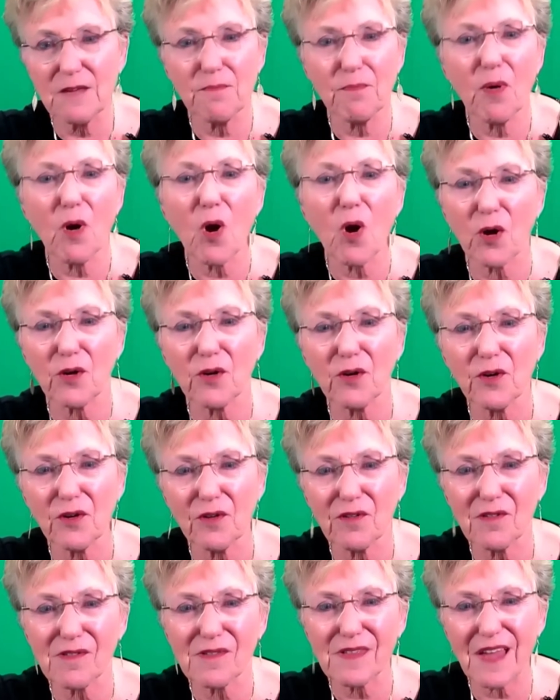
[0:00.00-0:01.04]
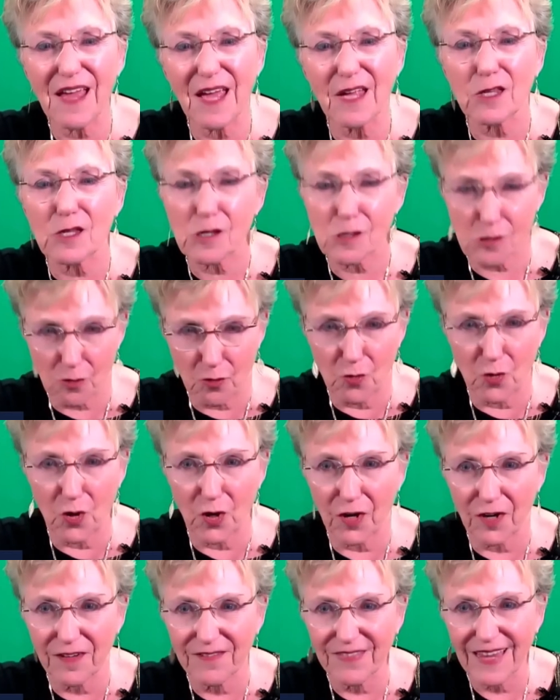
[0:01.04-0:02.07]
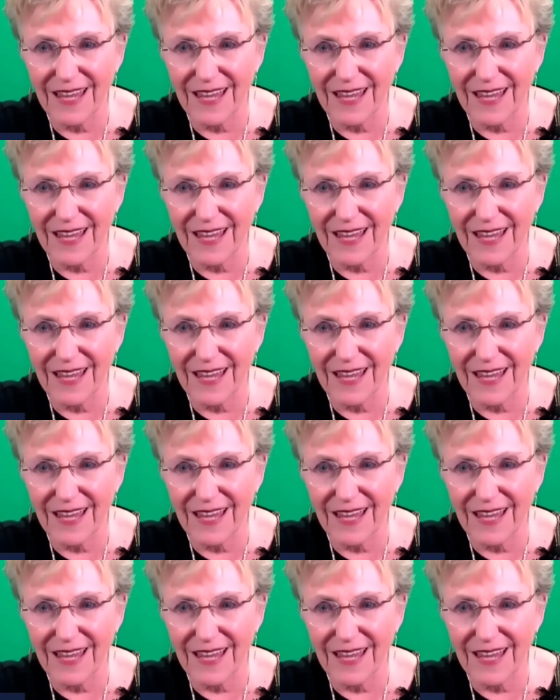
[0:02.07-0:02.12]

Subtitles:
partners at SOAR.